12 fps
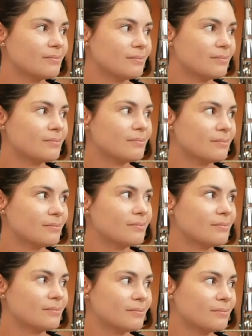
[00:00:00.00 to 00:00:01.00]

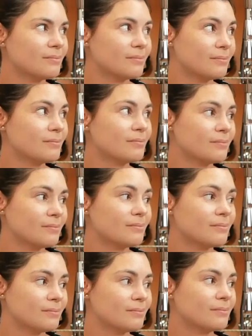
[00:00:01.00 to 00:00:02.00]

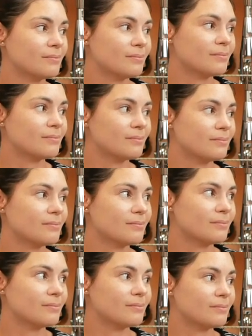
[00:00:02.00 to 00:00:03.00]

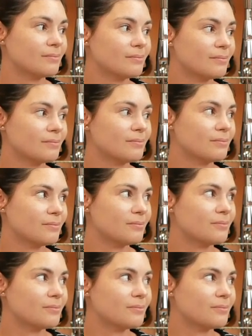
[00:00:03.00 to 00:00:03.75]
(silent)